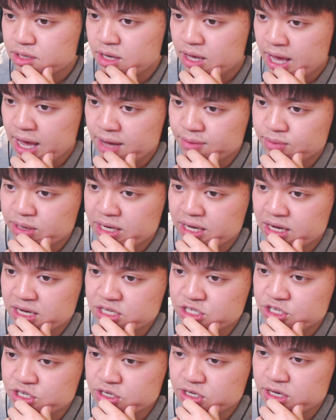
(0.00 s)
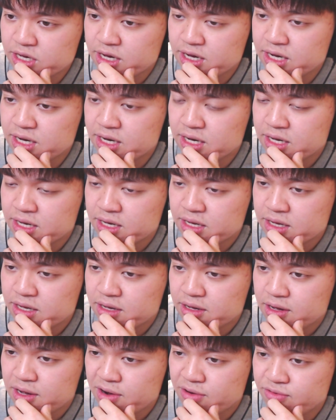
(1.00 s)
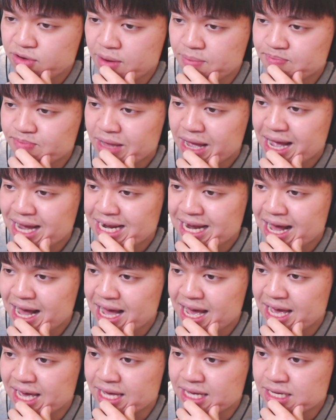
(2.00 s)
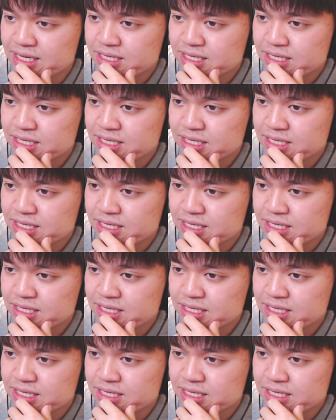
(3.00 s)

And we got Ju-young from 9i.